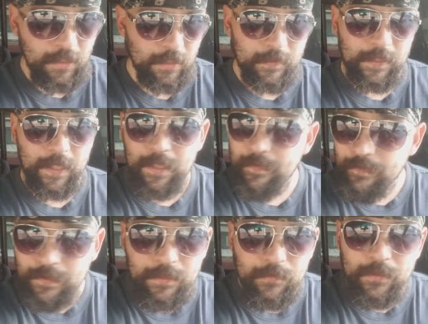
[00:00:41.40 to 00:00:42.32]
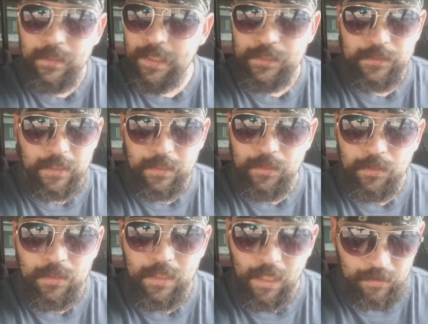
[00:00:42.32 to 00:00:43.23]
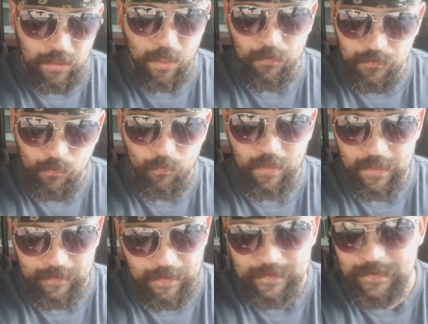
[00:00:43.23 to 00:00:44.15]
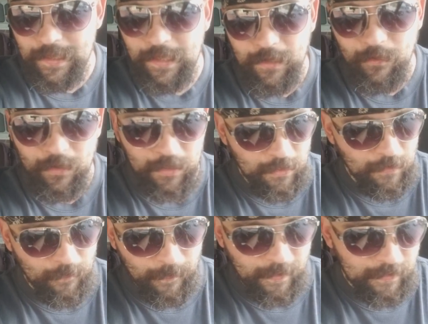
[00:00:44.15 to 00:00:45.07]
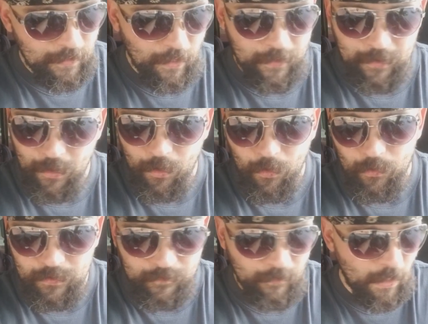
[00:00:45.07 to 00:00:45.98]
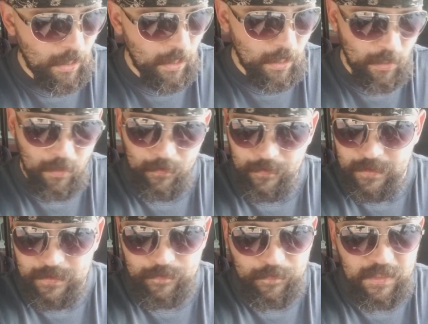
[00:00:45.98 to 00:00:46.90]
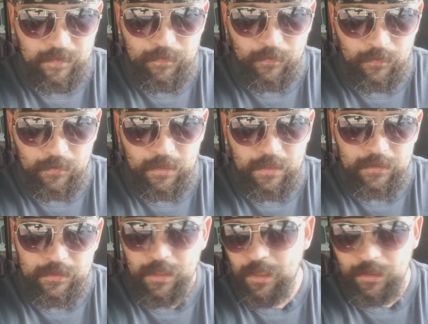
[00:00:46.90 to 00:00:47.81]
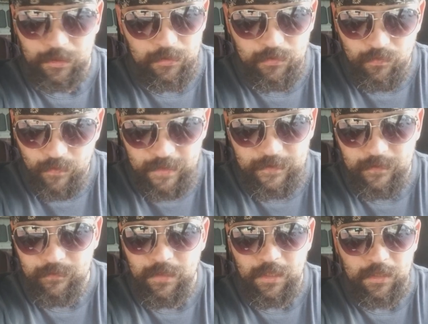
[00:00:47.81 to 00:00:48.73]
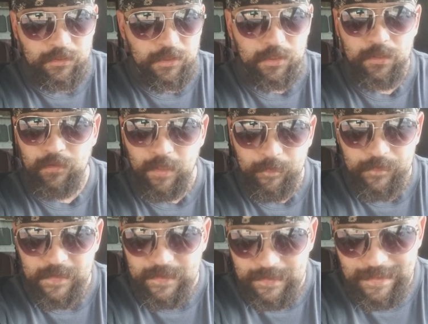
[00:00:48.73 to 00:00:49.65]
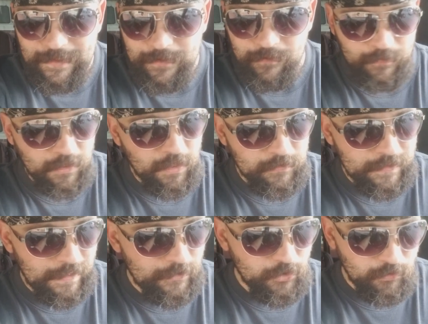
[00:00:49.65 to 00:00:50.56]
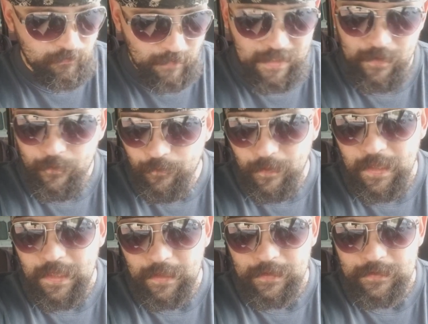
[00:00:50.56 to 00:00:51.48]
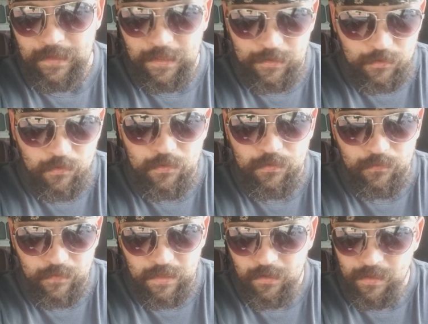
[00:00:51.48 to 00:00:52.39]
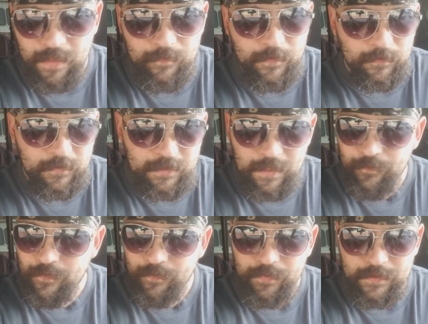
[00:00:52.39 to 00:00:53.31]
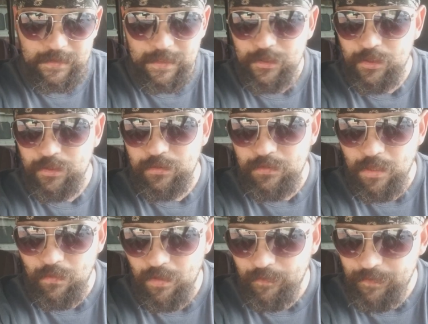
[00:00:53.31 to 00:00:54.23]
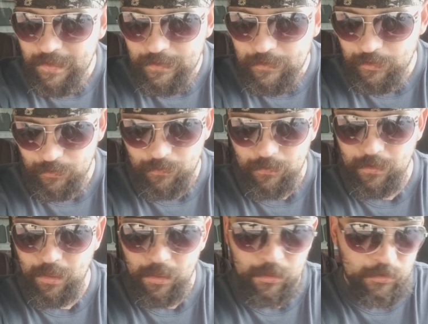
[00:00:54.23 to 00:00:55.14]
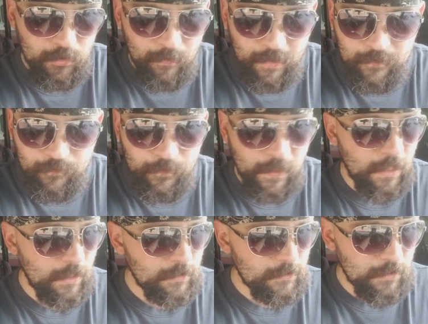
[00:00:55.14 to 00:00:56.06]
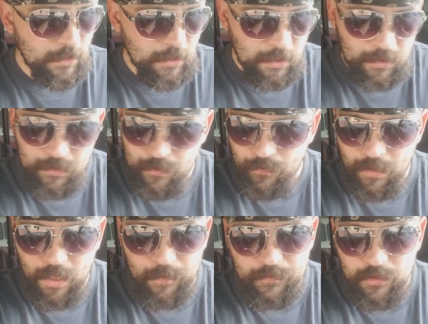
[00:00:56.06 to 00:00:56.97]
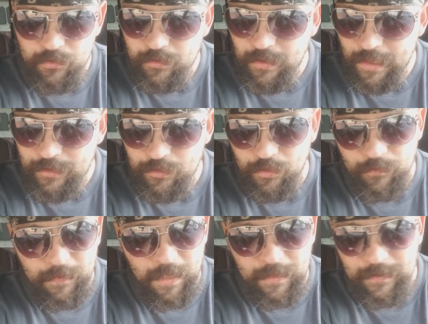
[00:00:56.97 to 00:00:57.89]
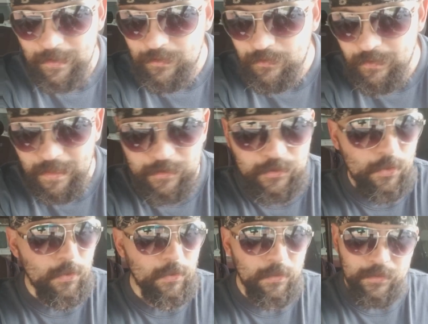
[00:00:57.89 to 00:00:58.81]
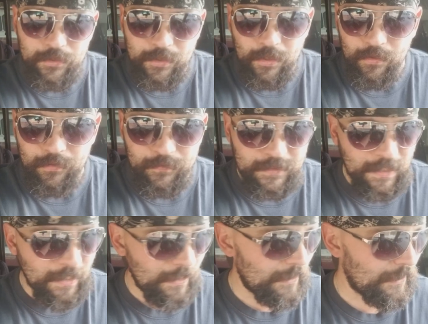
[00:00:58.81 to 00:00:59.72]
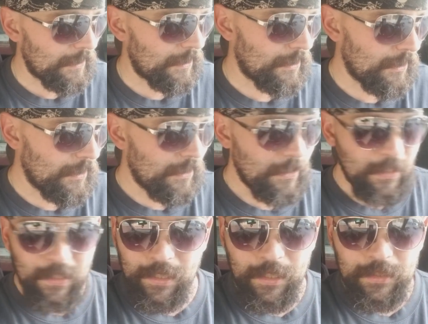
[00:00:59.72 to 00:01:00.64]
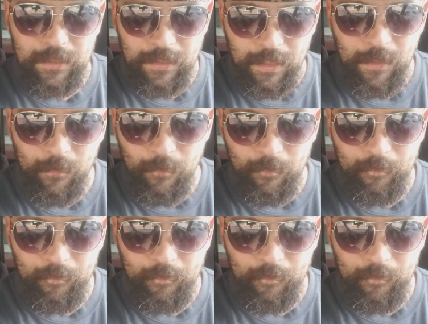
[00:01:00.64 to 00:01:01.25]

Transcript: They got every little connection they could along the way. That's how they got a hold of all these people to collude with them to corrupt the system. Because as you make friends in your career, every different position you go up into, you make friends that get corrupt. You scratch their back, they scratch yours. You know what I'm saying? And then here you go.